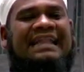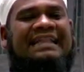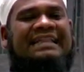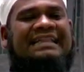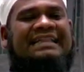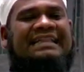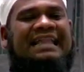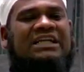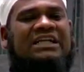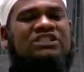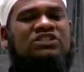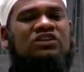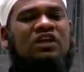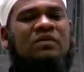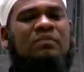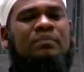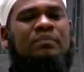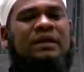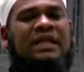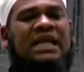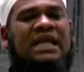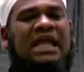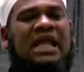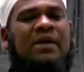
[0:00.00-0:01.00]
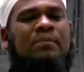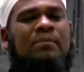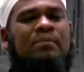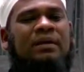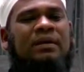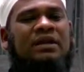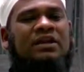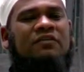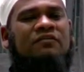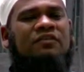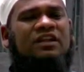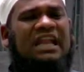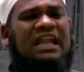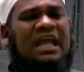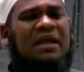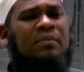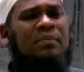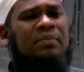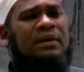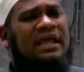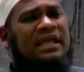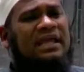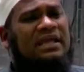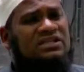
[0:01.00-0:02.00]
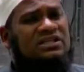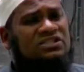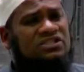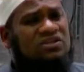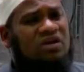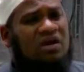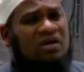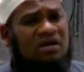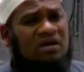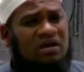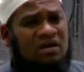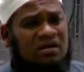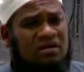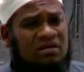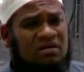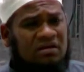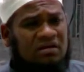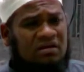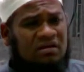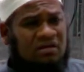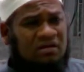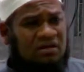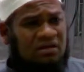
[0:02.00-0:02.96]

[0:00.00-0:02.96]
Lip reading: that does not bring him benefit, like playing soccer,